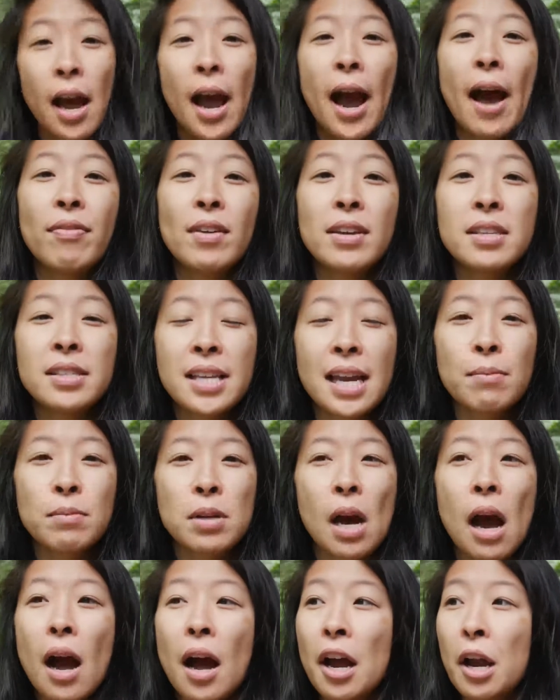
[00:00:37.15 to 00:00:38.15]
At the same
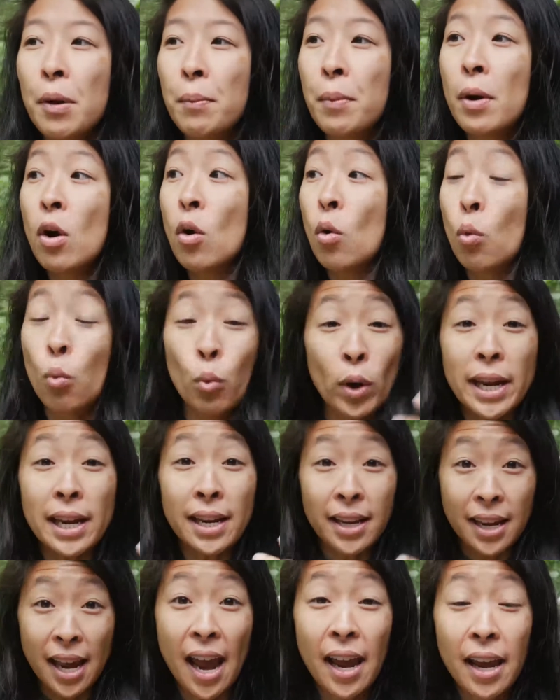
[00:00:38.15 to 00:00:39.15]
time, we
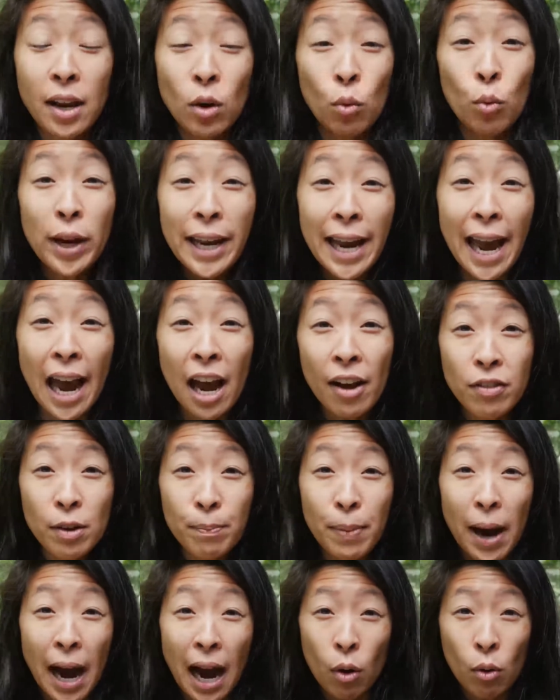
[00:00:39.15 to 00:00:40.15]
have the
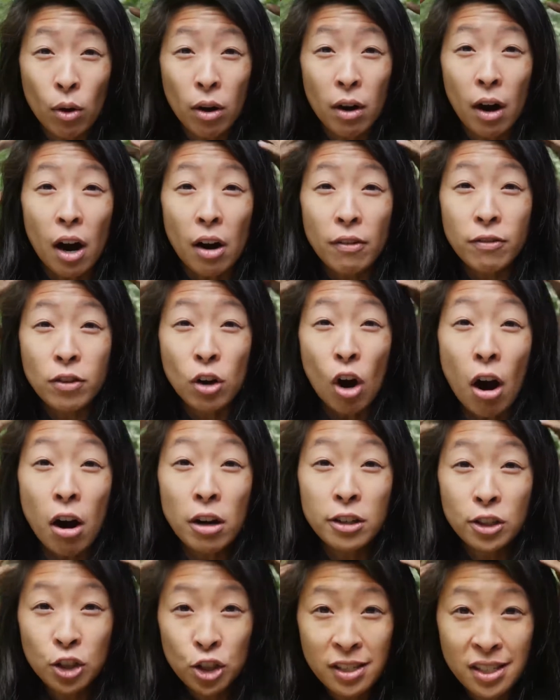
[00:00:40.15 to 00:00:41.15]
power of
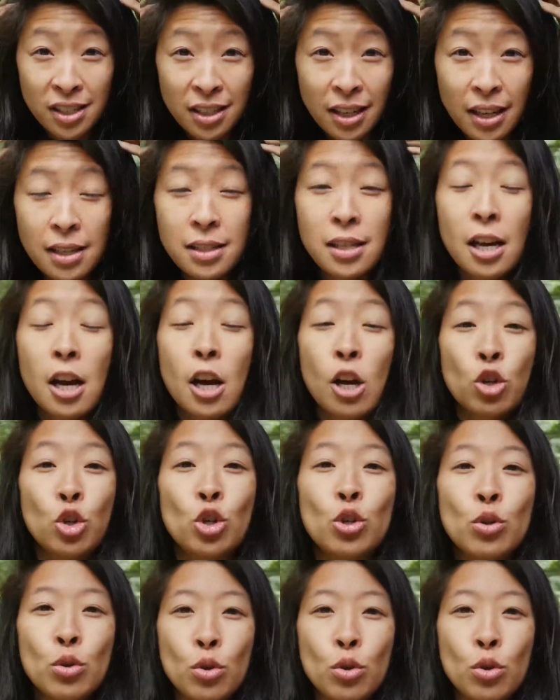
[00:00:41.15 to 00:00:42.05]
consciousness to